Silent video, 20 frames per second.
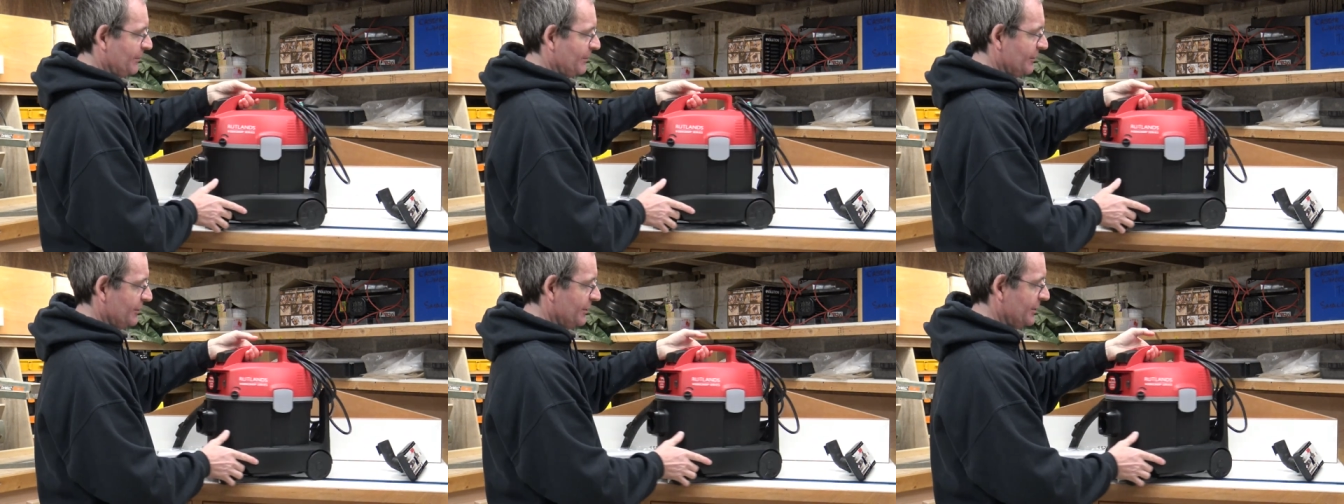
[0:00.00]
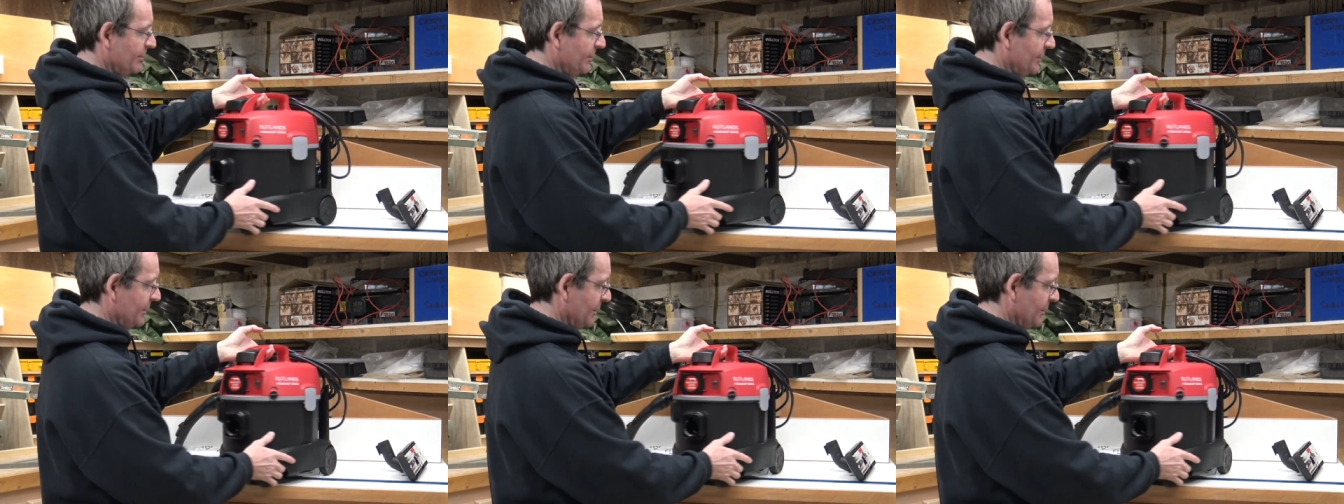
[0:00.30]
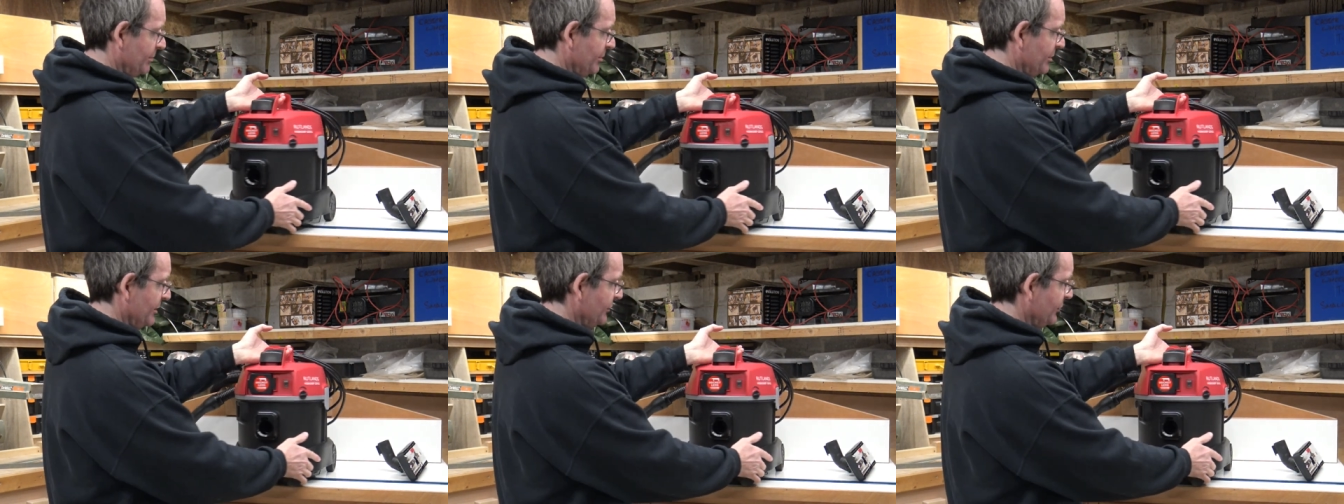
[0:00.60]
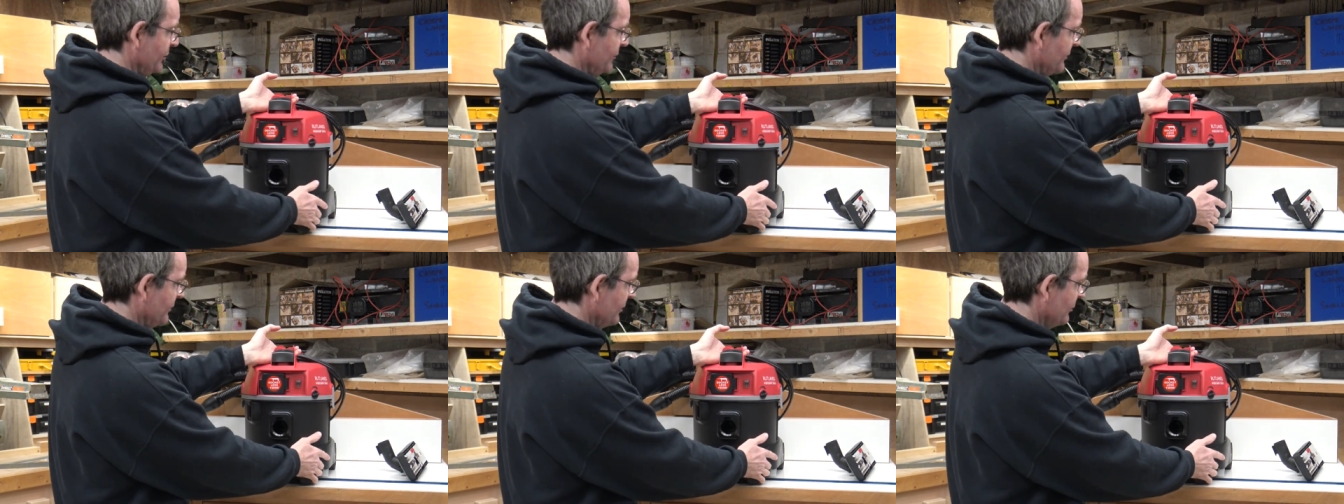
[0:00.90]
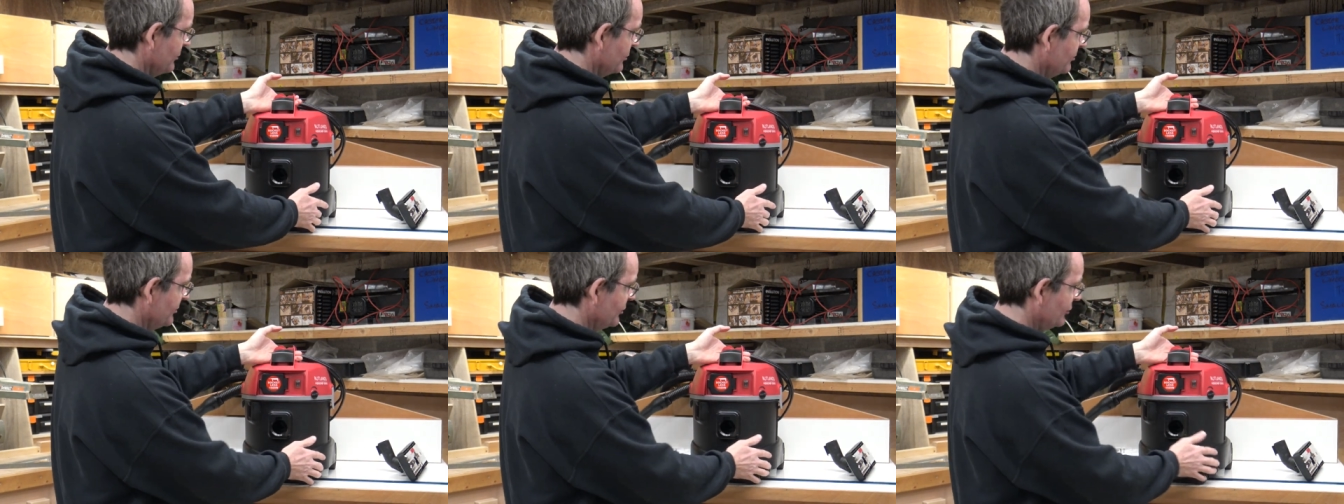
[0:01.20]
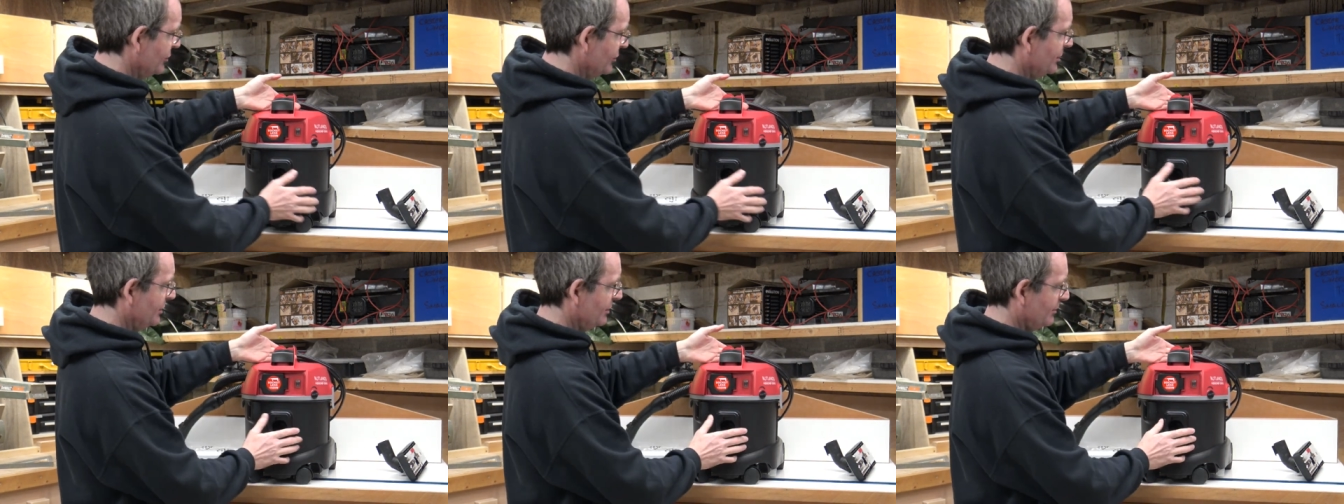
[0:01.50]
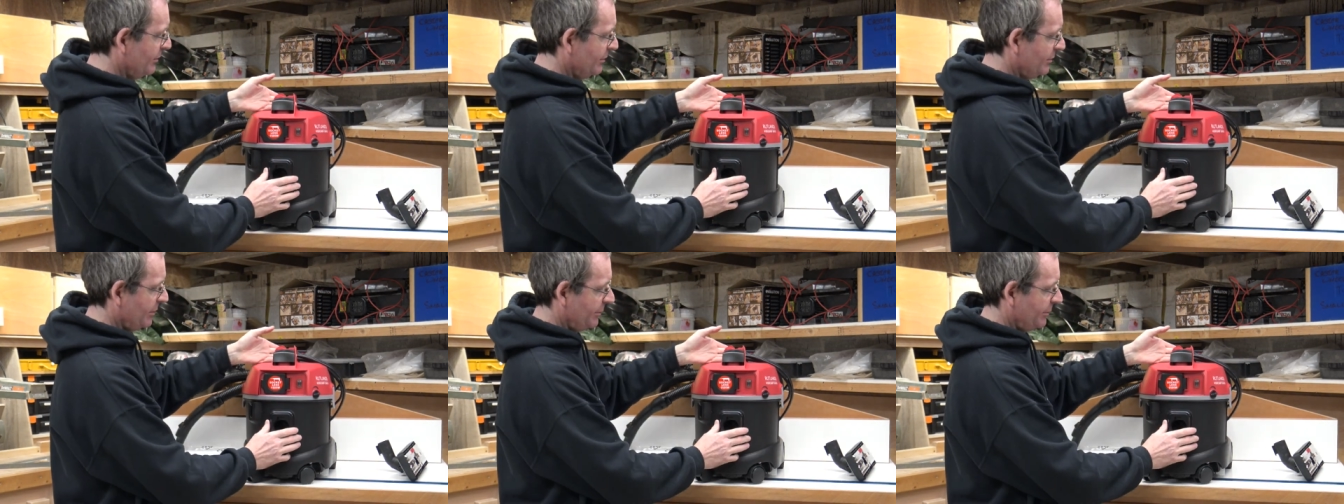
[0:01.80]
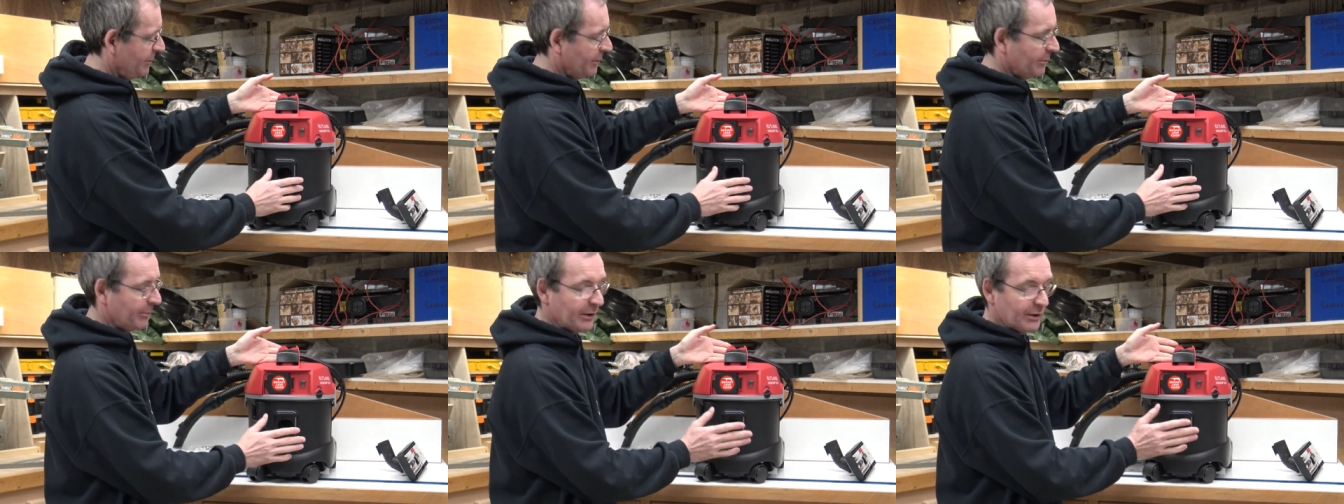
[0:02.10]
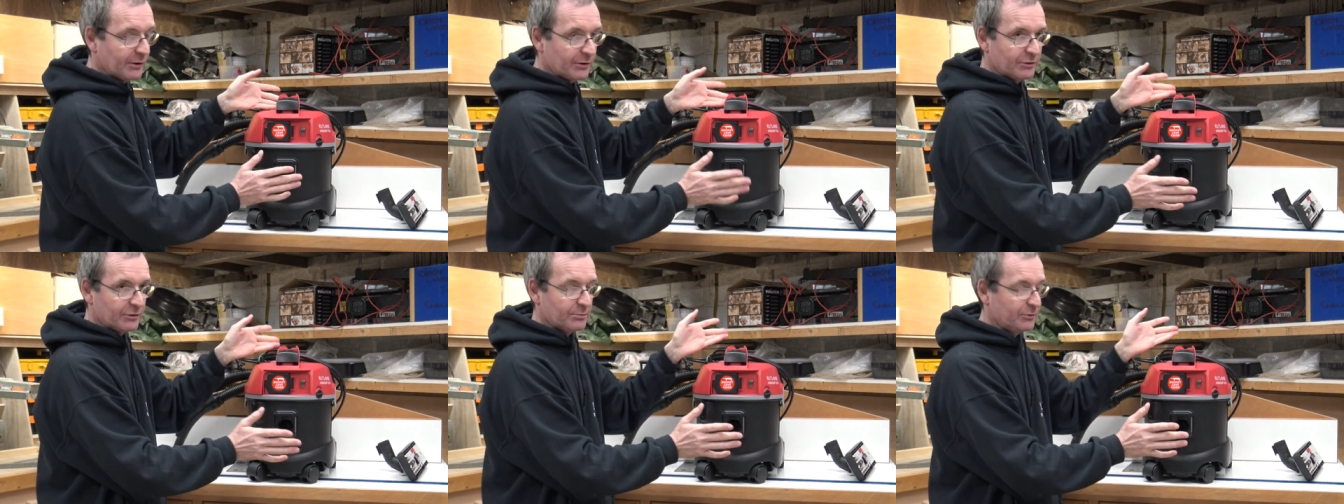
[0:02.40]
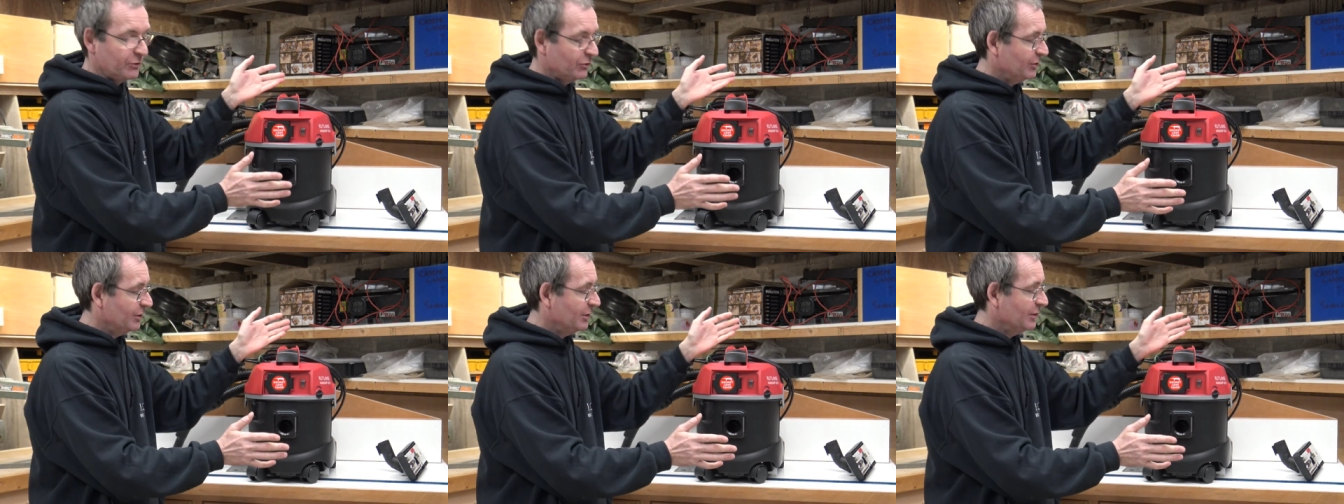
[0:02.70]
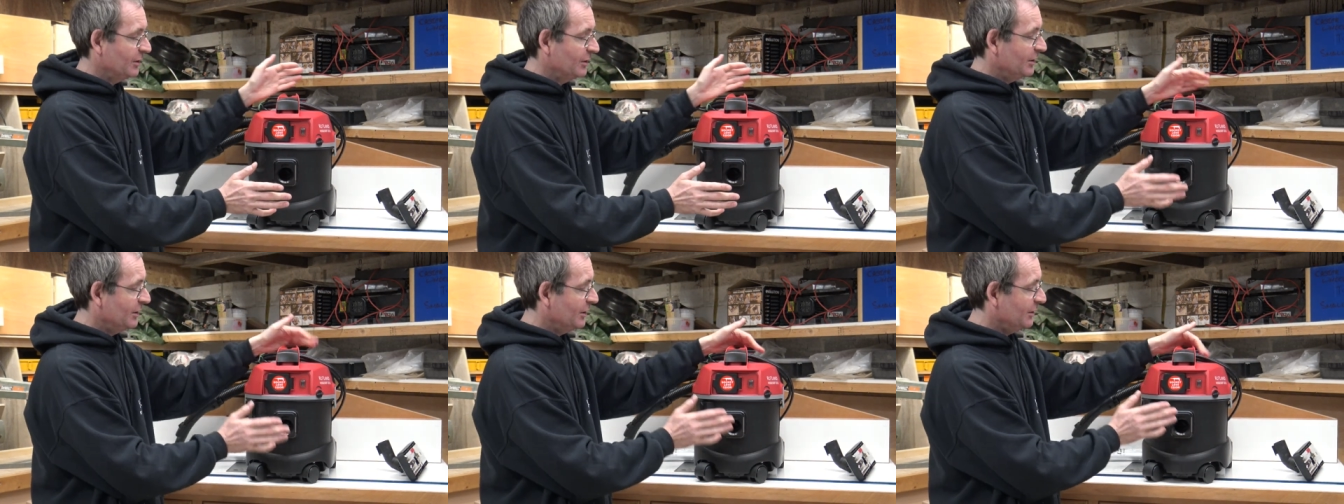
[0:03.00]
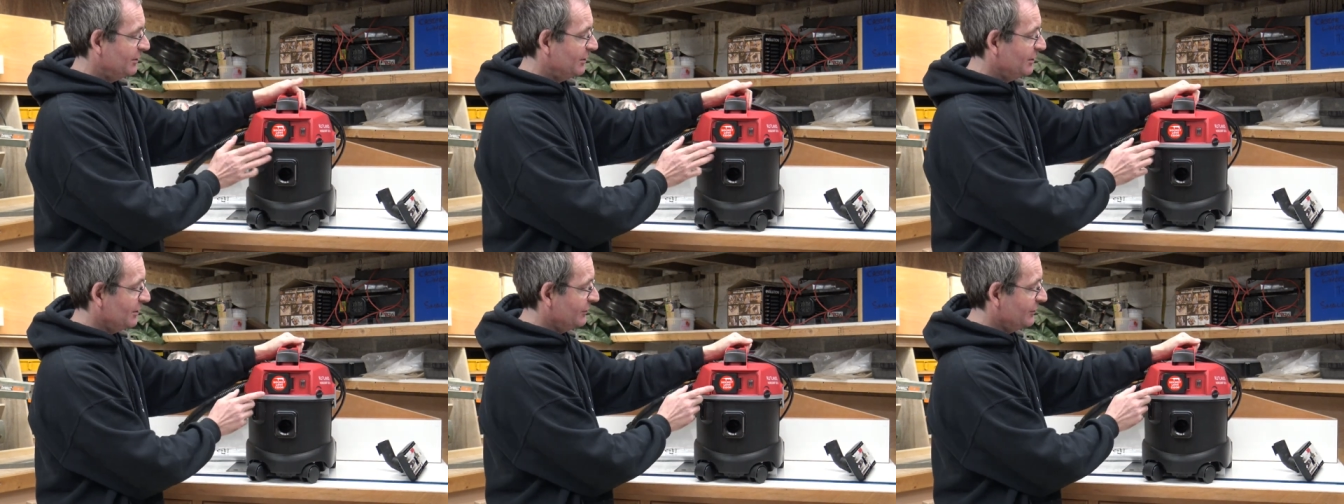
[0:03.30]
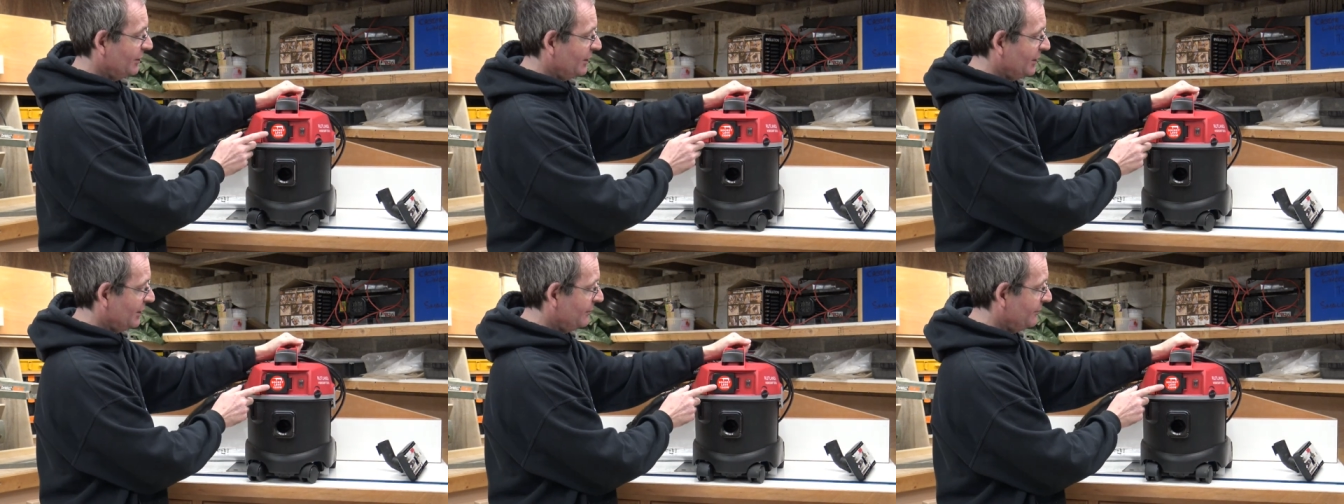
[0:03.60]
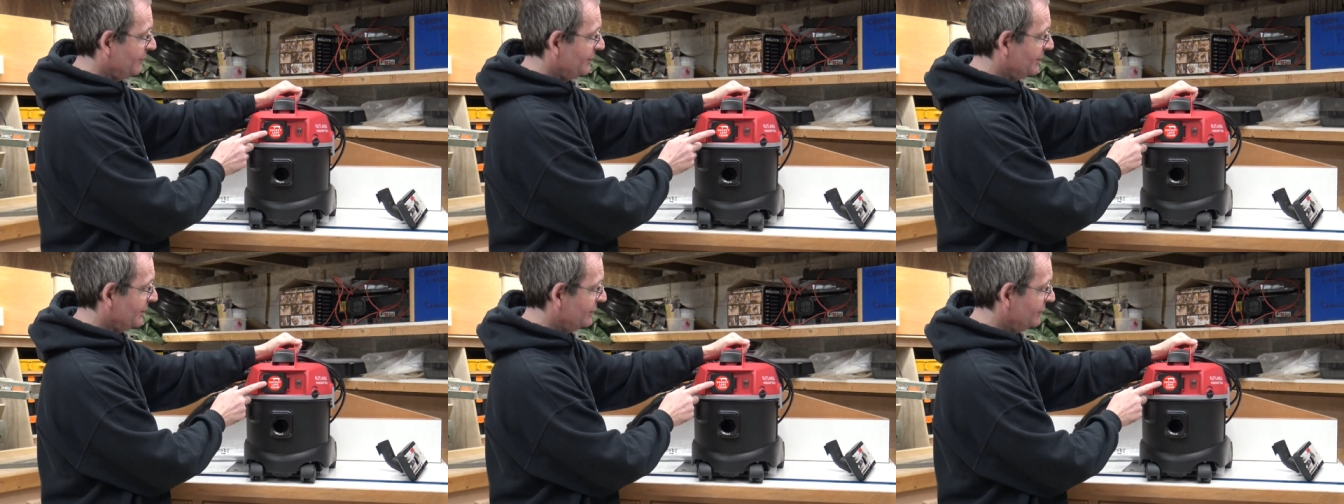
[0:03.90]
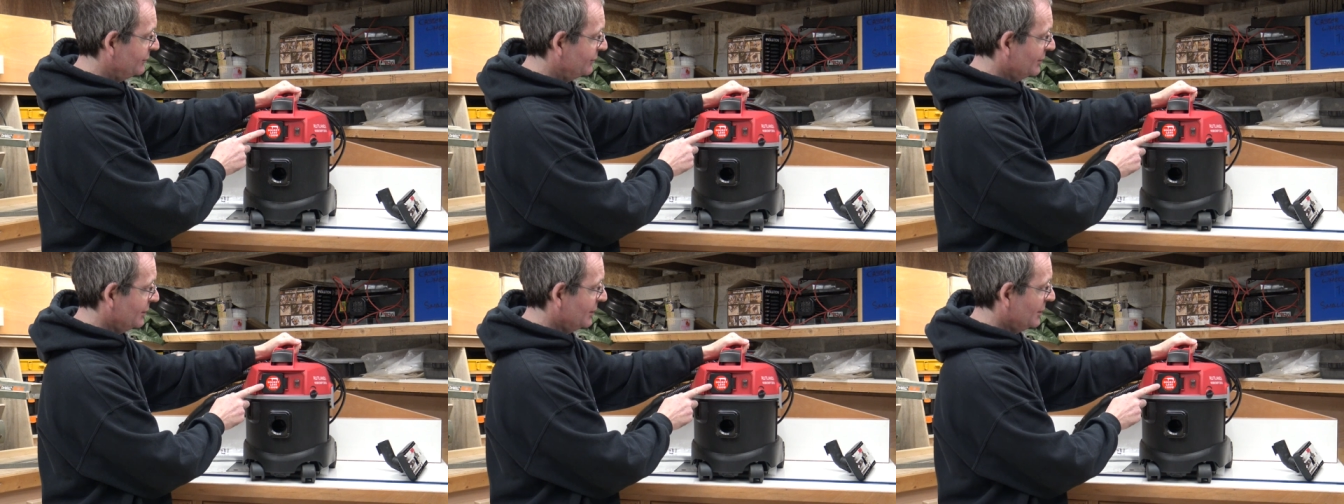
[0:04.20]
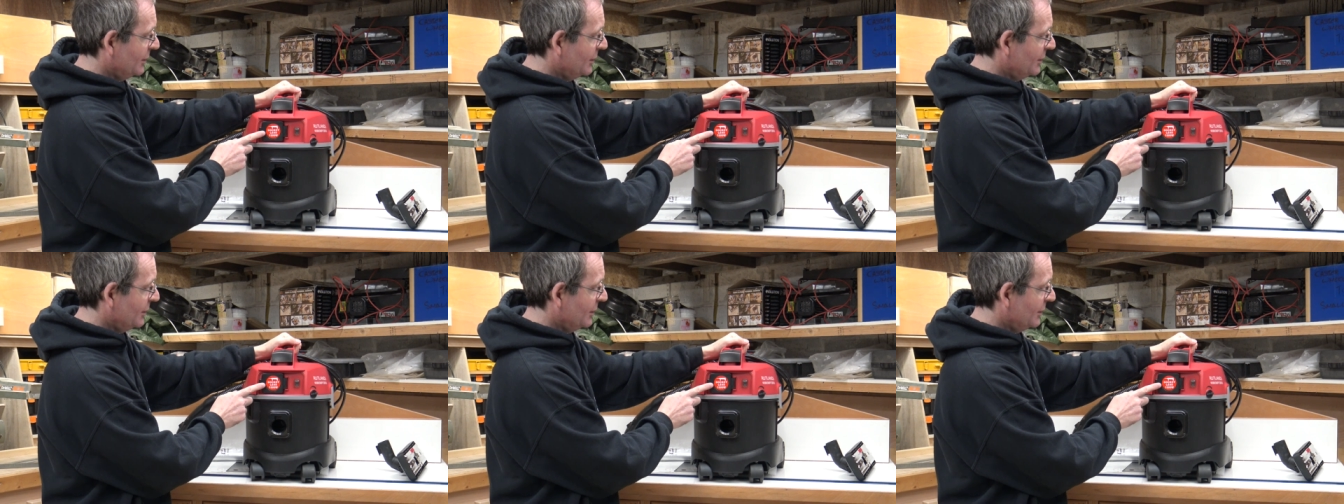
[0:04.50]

I press this little machine about this machine that it does have this